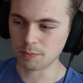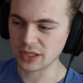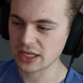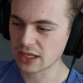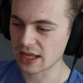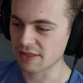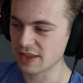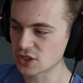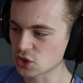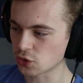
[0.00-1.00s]
be
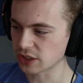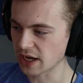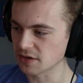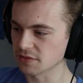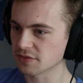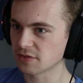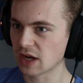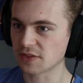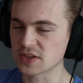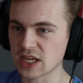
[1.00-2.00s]
this creative
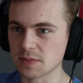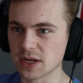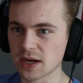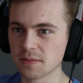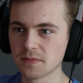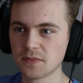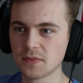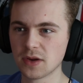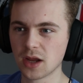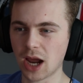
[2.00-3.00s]
at the same time.
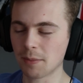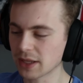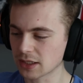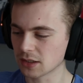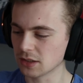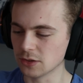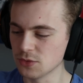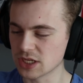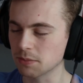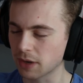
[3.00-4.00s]
I'm like
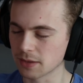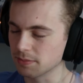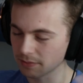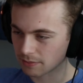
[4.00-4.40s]
losing my